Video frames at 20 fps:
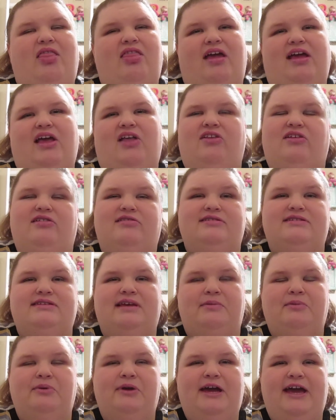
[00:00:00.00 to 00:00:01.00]
like a little
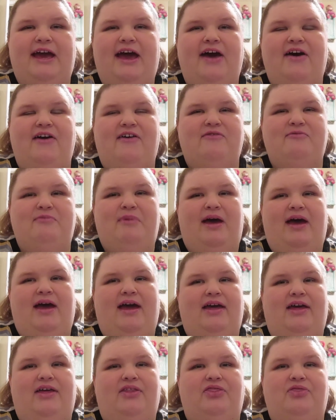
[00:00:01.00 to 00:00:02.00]
summary of
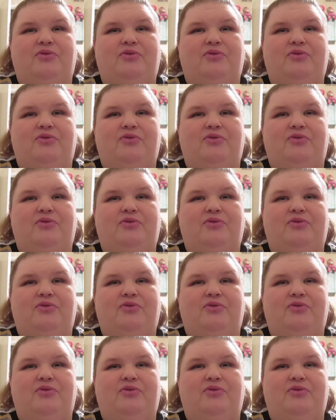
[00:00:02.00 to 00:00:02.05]
my